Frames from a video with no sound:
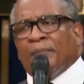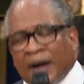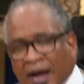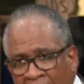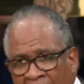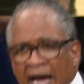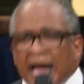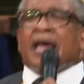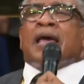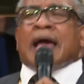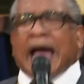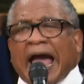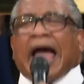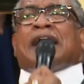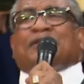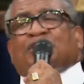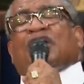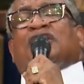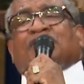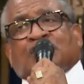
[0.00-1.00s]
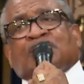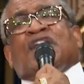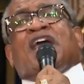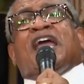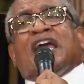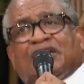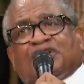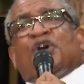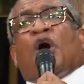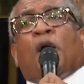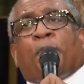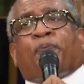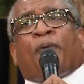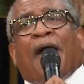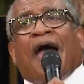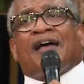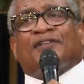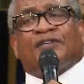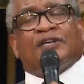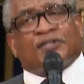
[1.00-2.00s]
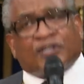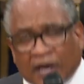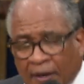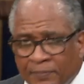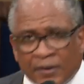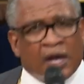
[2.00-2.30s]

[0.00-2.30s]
I just need your presence.